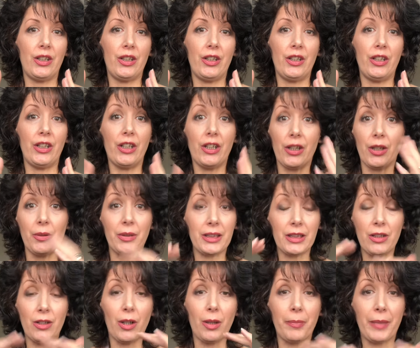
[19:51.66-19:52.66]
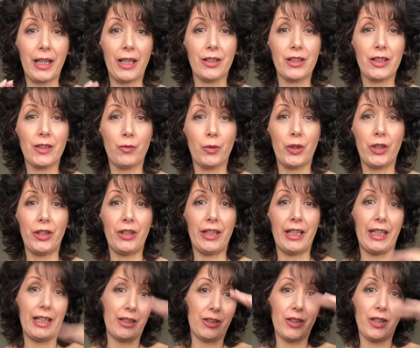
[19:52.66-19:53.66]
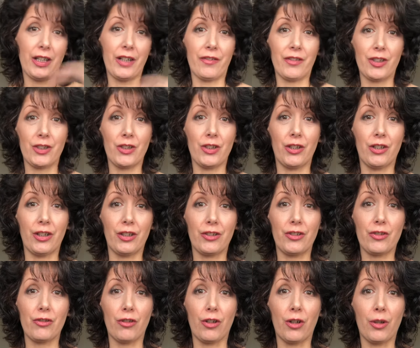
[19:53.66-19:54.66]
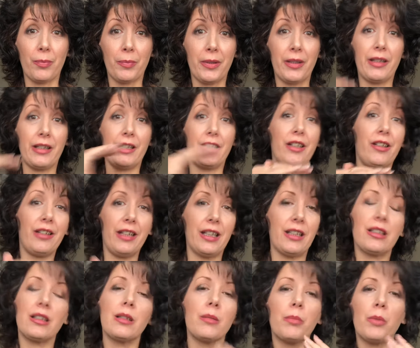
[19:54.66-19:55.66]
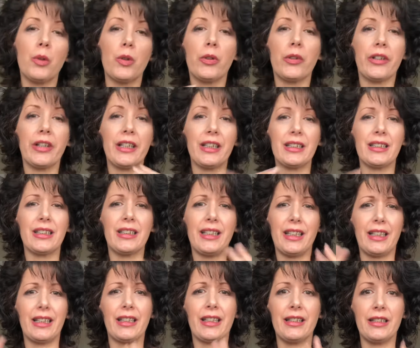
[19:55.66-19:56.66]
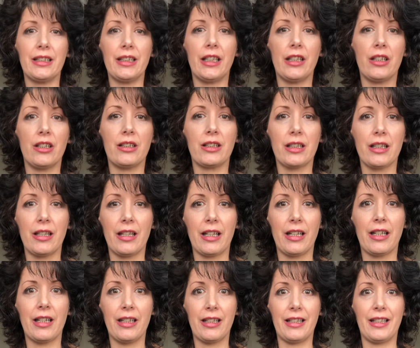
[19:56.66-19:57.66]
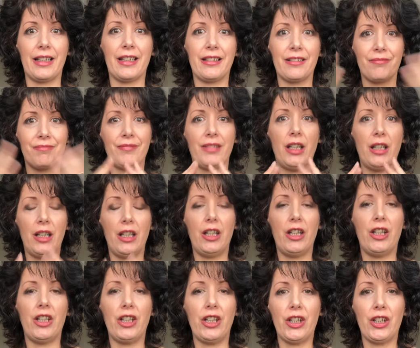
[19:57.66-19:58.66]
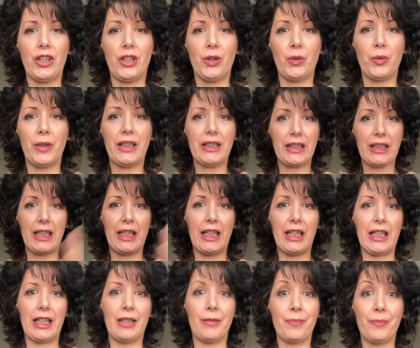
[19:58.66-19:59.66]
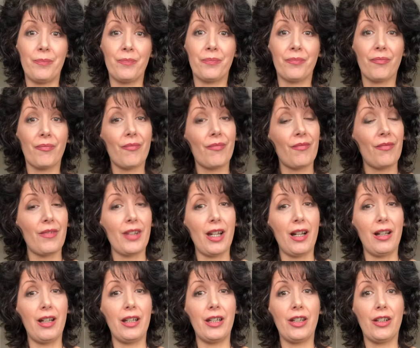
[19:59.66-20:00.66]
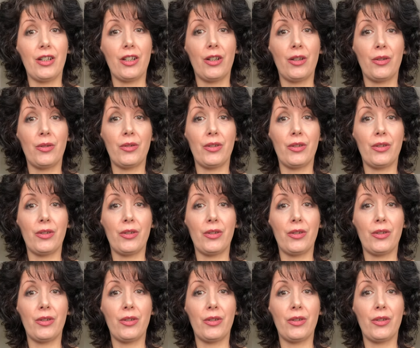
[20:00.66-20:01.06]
you know, it's not a balance of what you need. You have the sugar drop and then you need some more, and it continues like that. And then, you know, we see, you know,